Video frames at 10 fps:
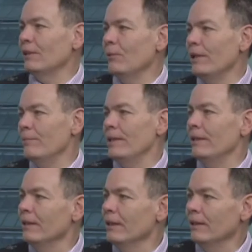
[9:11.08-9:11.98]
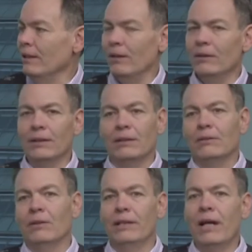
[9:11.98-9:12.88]
that, wait a minute,
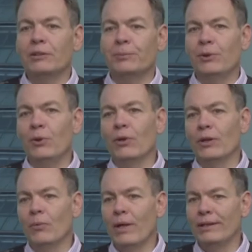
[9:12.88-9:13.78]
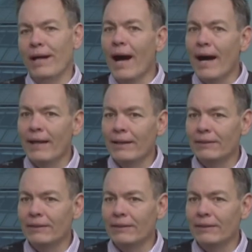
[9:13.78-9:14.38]
an entrepreneur, one guy,